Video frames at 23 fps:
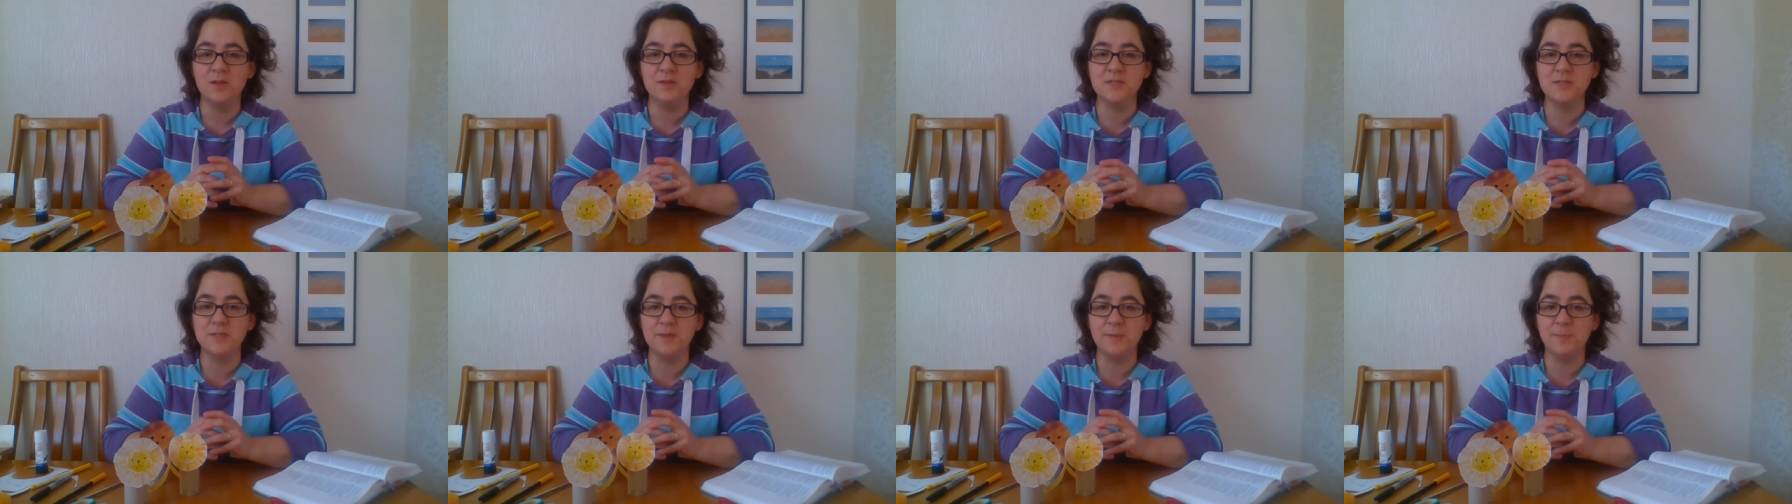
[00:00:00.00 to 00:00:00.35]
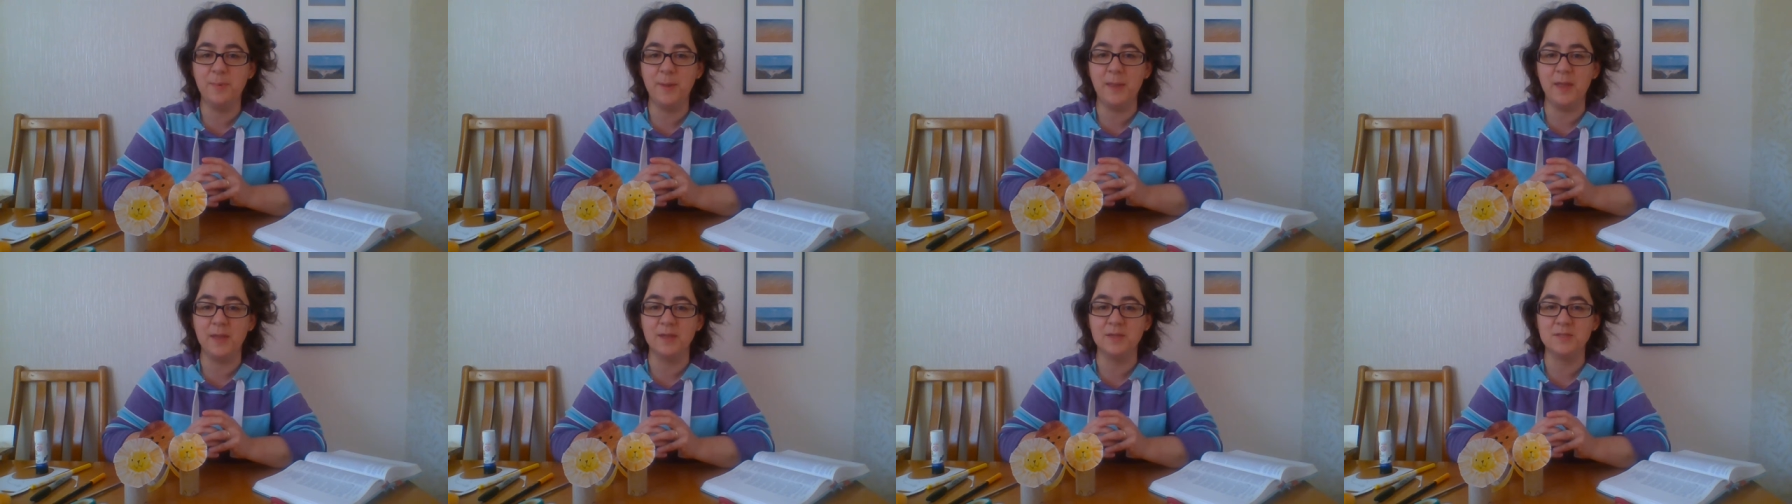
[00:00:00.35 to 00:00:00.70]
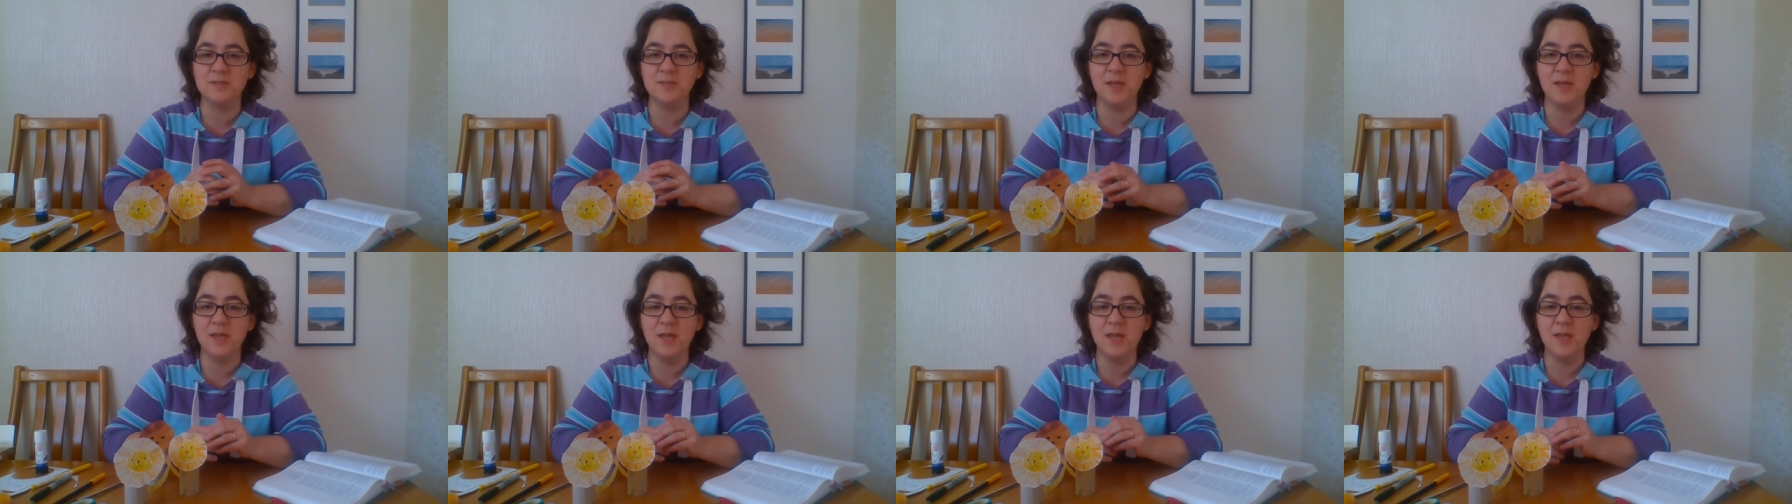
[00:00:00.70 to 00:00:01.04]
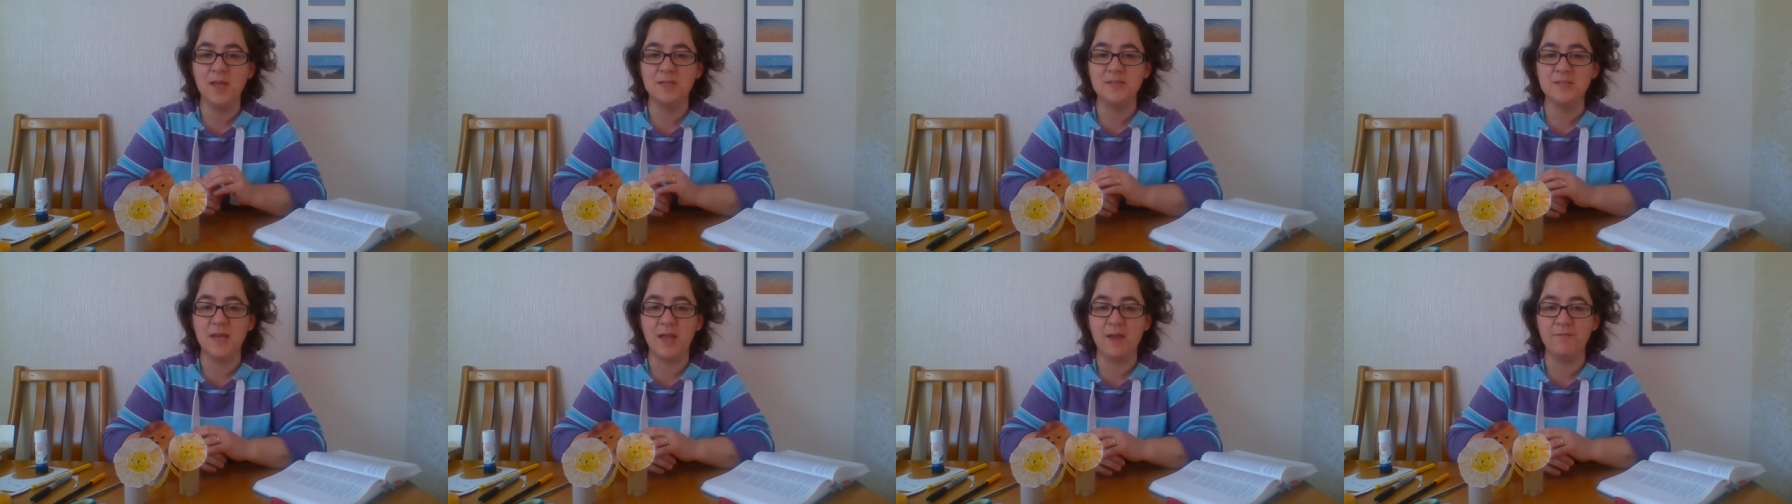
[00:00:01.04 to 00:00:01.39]
to the pit
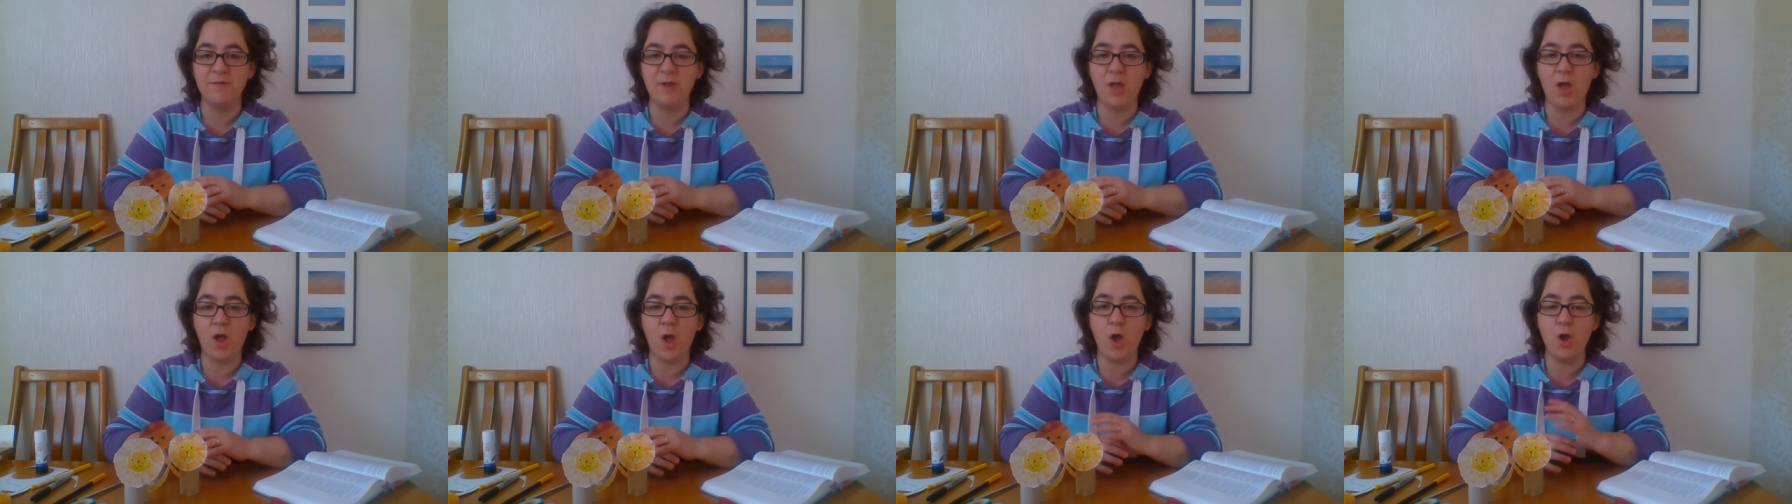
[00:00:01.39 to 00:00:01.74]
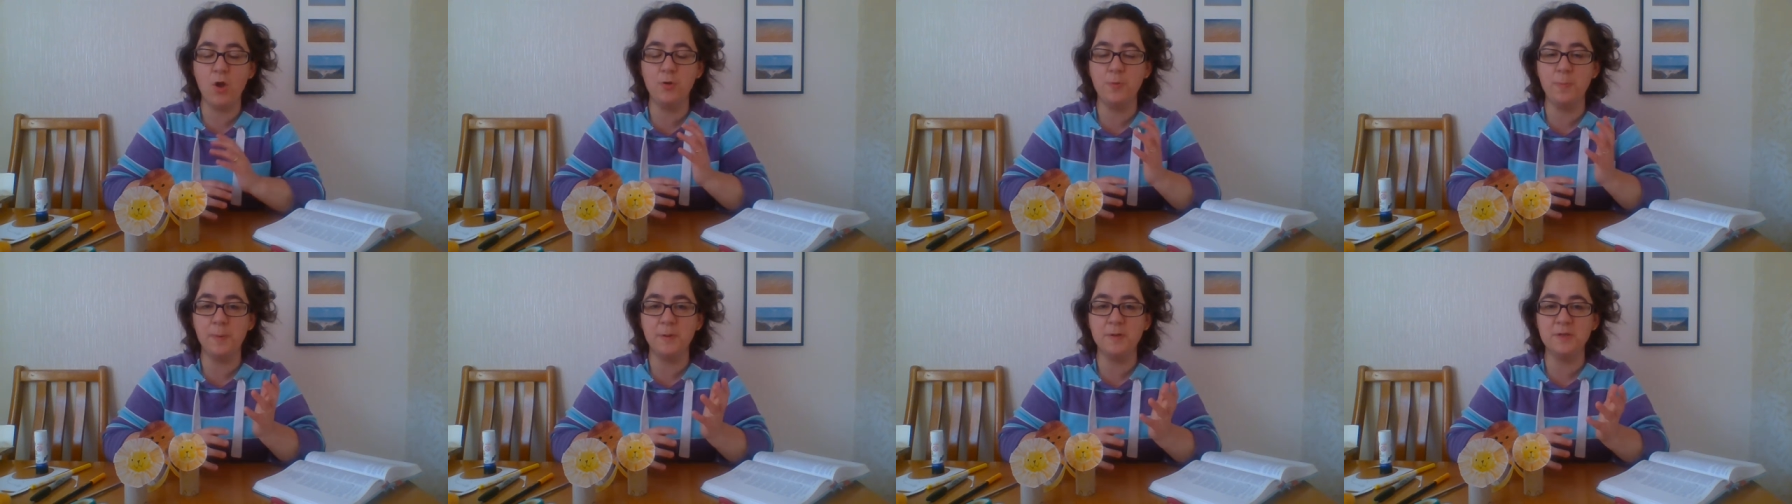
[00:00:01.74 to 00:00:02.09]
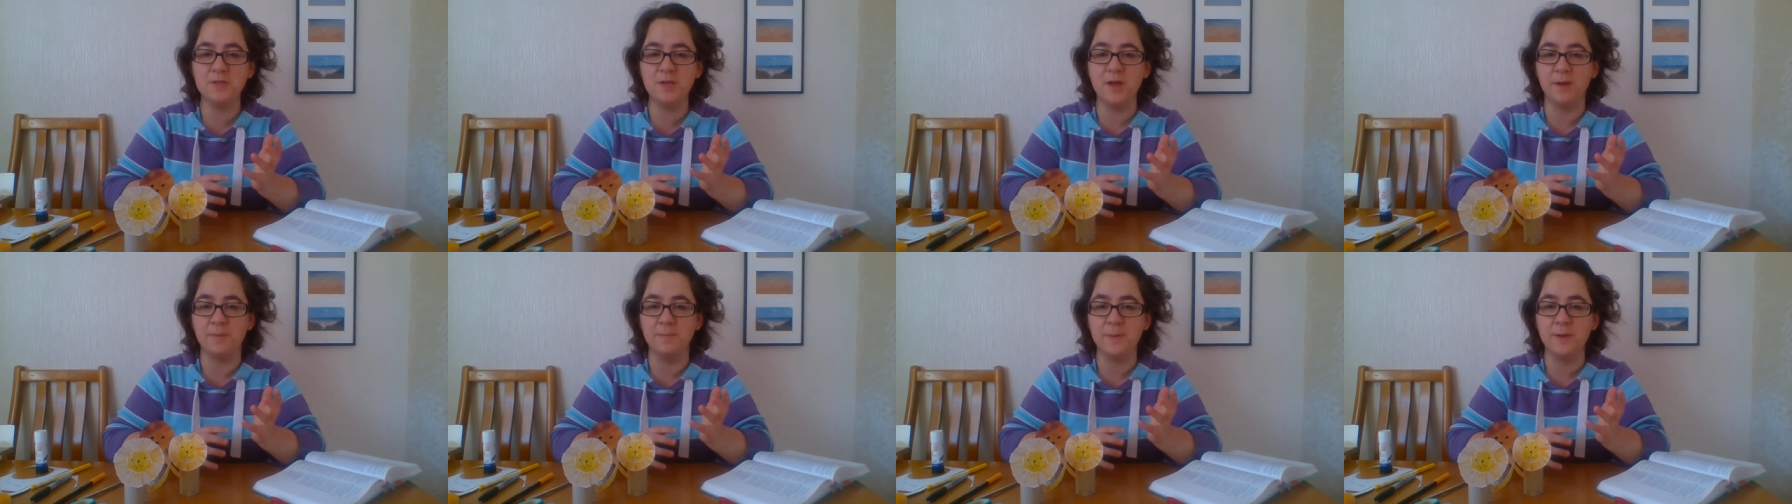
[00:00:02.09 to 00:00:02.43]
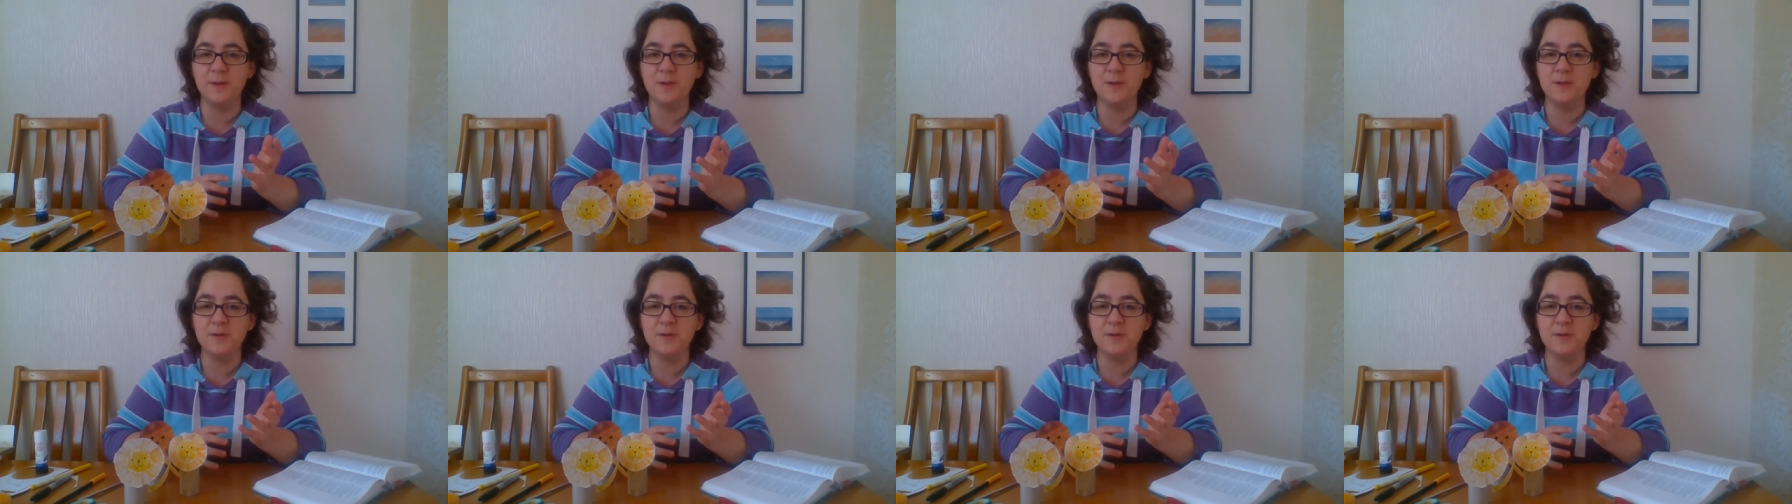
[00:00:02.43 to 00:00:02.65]
to have it opened up